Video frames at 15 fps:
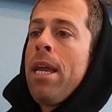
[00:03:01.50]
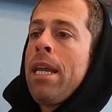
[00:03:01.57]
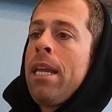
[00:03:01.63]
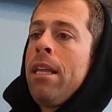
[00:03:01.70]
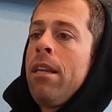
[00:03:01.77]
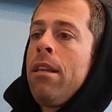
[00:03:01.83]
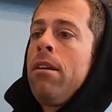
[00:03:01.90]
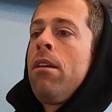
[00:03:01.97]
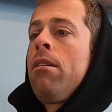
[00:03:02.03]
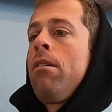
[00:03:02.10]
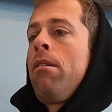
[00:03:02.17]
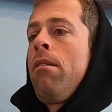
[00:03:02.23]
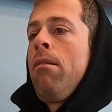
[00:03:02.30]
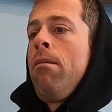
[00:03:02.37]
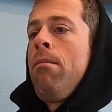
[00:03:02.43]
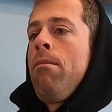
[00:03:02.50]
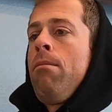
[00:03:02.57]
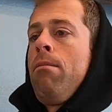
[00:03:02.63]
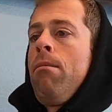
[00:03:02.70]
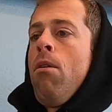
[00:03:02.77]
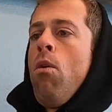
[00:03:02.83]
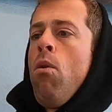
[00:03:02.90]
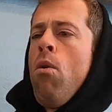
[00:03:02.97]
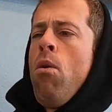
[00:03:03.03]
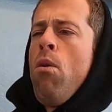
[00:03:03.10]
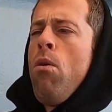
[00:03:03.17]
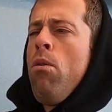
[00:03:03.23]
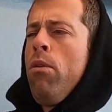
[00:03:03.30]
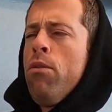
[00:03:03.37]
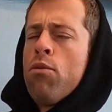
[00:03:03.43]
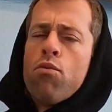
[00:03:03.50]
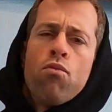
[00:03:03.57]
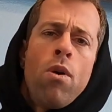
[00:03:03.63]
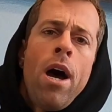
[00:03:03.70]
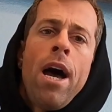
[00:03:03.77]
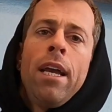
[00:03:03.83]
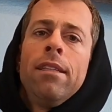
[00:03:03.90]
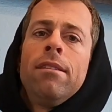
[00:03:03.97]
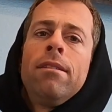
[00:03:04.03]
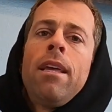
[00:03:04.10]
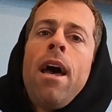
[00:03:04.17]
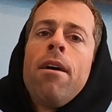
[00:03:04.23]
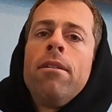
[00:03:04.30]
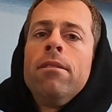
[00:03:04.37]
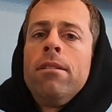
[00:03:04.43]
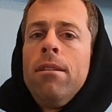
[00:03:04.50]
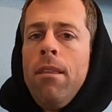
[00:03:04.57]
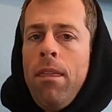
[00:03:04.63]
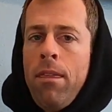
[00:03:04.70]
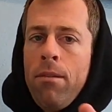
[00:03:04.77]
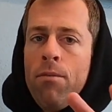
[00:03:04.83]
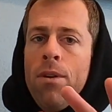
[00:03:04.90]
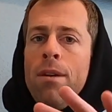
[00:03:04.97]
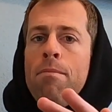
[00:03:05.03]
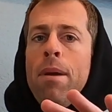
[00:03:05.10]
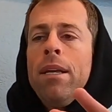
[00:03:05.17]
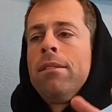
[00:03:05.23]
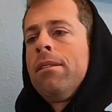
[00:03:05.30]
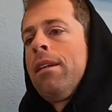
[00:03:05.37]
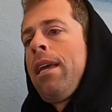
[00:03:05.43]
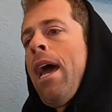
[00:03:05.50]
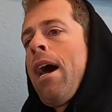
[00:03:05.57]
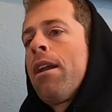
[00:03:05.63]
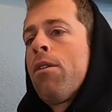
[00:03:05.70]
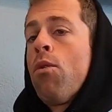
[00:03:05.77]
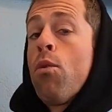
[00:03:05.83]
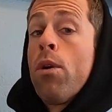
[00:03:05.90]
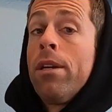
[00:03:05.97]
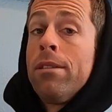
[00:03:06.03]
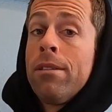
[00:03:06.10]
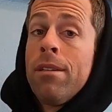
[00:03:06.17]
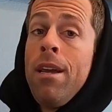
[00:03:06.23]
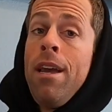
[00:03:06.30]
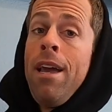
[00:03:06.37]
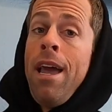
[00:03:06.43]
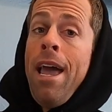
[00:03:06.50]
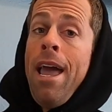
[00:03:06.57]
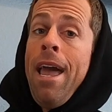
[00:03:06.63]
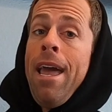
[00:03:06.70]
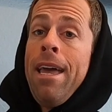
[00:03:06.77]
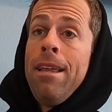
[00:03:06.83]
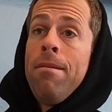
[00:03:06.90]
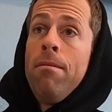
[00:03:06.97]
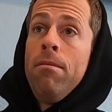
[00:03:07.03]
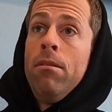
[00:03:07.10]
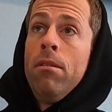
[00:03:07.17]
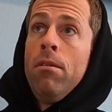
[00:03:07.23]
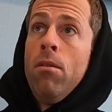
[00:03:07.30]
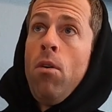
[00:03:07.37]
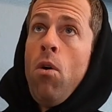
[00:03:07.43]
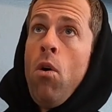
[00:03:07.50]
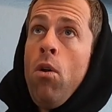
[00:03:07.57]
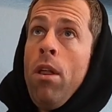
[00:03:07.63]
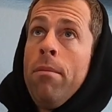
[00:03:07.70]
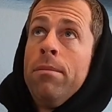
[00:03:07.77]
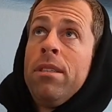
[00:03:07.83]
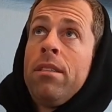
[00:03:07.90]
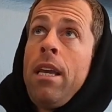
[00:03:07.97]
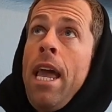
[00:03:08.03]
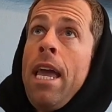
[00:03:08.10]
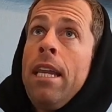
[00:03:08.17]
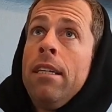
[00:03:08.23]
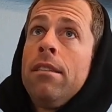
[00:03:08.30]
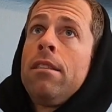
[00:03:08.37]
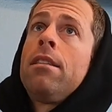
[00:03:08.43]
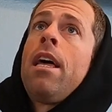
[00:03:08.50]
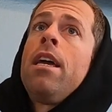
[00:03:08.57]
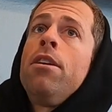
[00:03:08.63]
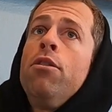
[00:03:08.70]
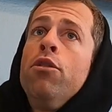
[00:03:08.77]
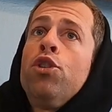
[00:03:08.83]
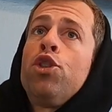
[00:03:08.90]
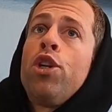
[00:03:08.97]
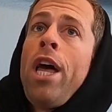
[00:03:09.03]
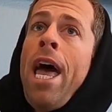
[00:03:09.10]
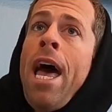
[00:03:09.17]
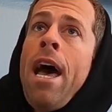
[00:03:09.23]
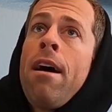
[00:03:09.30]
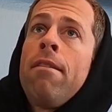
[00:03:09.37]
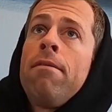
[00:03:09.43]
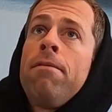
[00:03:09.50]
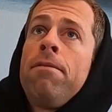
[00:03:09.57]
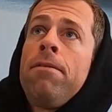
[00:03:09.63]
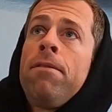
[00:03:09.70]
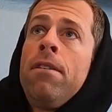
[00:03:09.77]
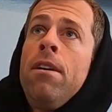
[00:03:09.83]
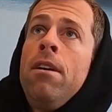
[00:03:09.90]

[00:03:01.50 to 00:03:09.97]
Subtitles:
breaking all the rides down into three basic categories. And all I'm saying is that you should have